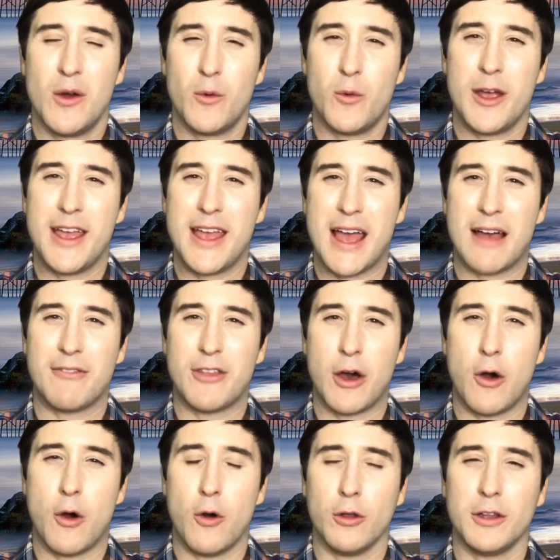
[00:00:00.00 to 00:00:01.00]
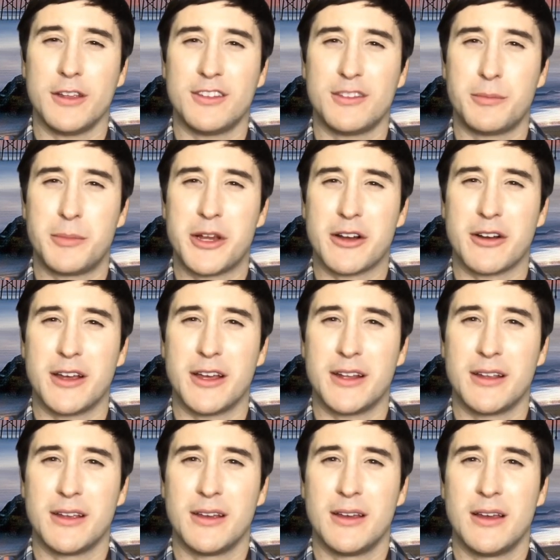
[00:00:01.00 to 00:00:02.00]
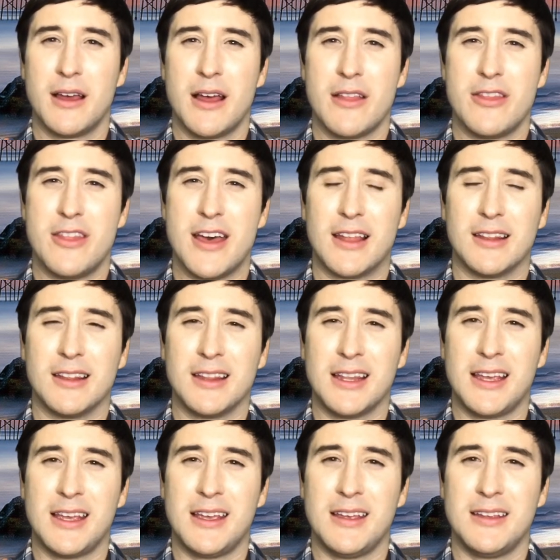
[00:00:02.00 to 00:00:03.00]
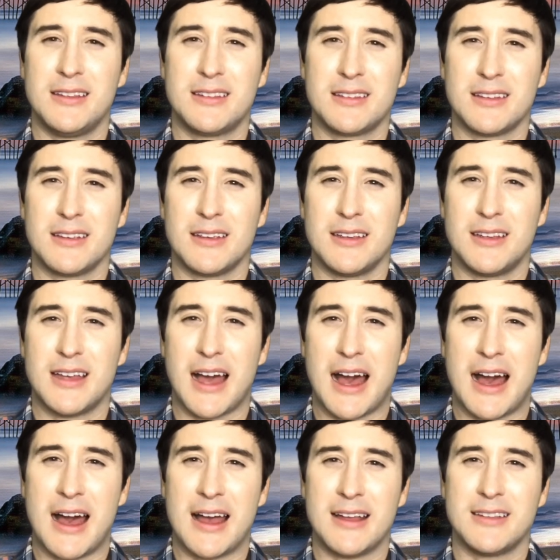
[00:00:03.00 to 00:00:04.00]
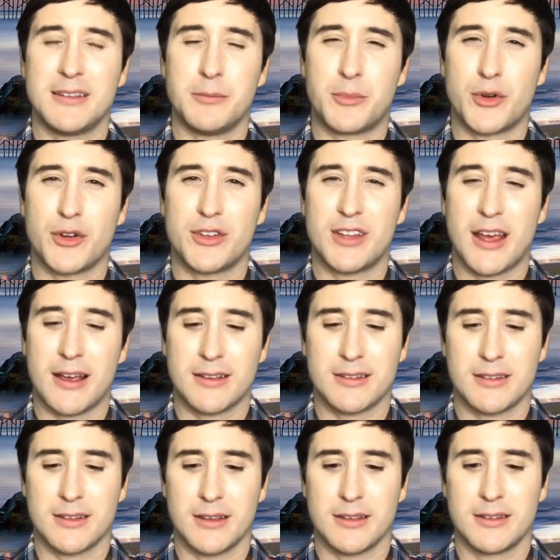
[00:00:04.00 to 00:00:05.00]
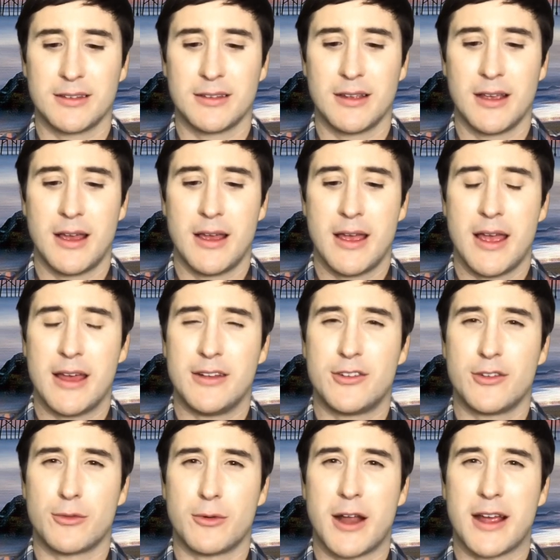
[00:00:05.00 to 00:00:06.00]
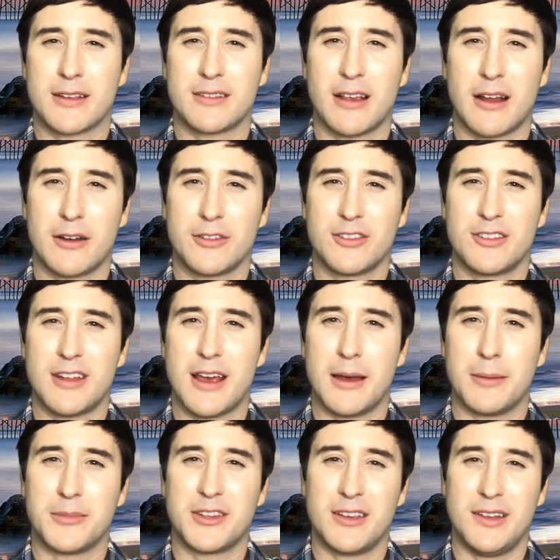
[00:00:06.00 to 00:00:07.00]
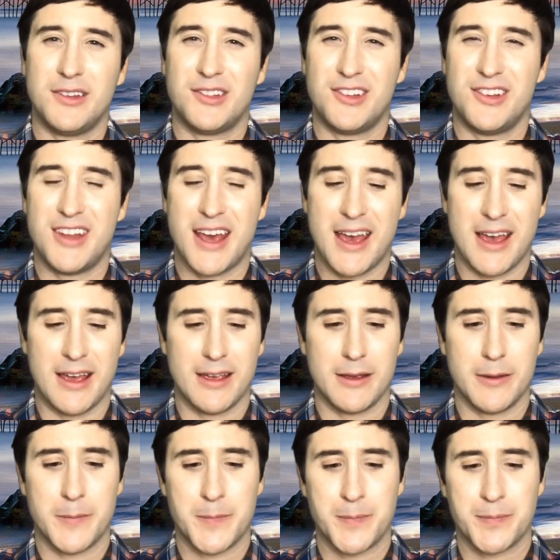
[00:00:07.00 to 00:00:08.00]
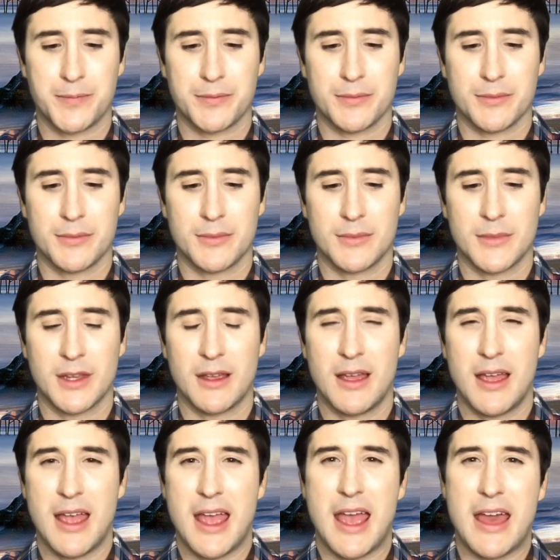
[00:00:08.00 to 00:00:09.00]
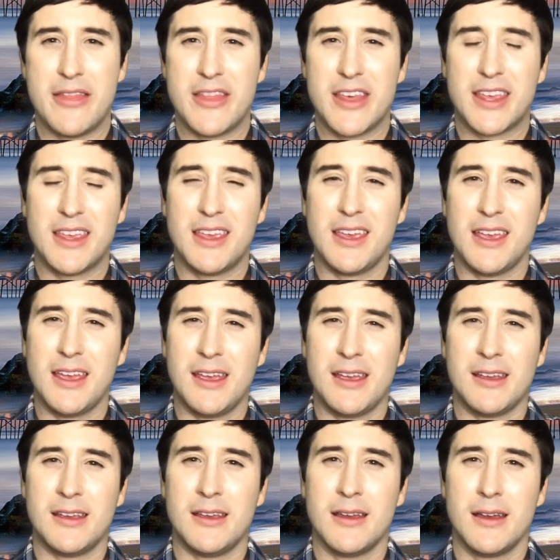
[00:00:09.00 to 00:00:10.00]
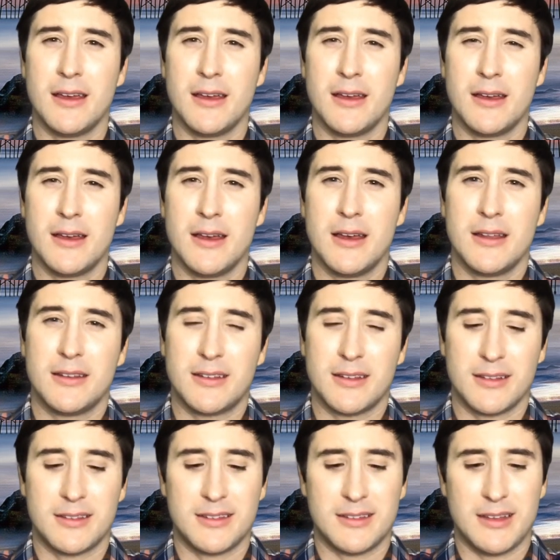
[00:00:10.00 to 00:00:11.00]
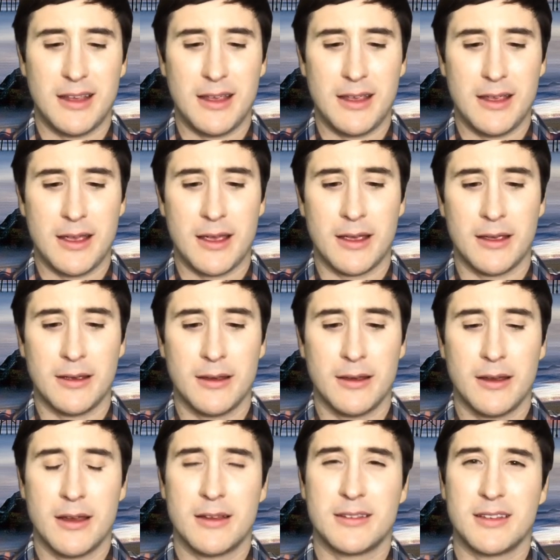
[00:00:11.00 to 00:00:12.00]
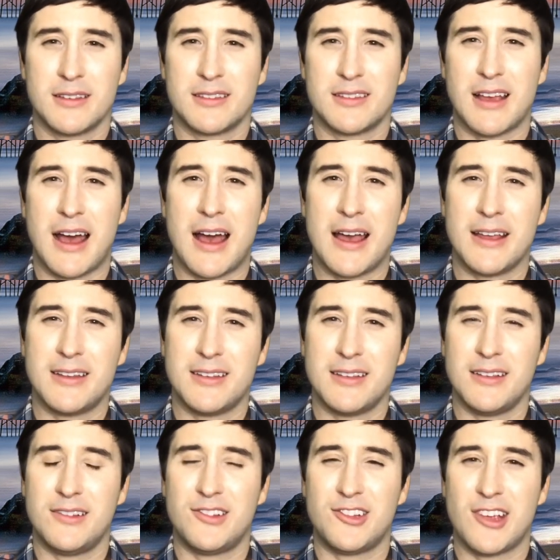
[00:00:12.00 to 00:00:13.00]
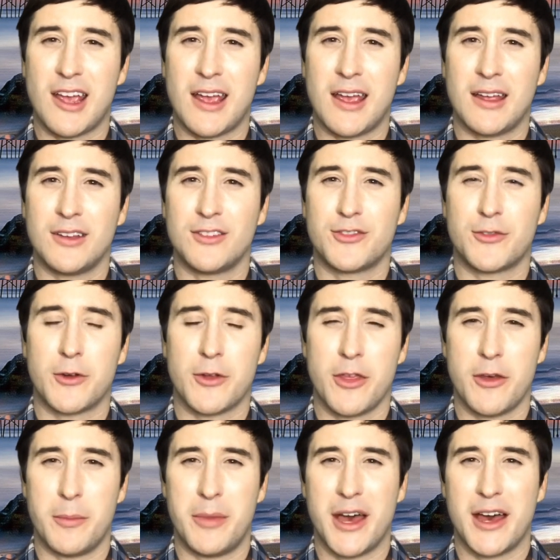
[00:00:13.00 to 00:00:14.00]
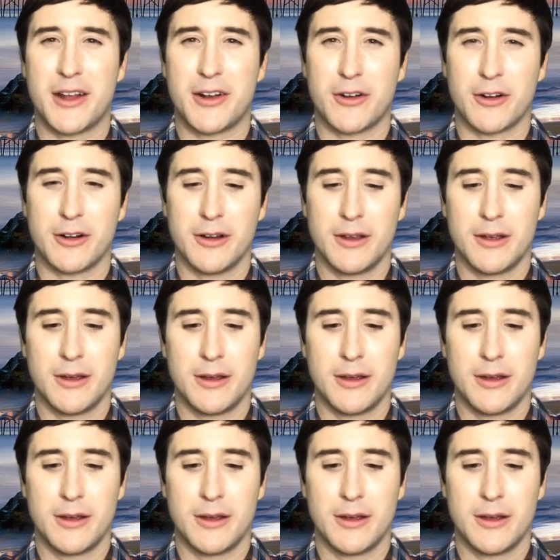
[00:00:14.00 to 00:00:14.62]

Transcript: We have the Holy Spirit that leads, guides, and protects us and directs our steps each day. And the key to seeing society change for the better,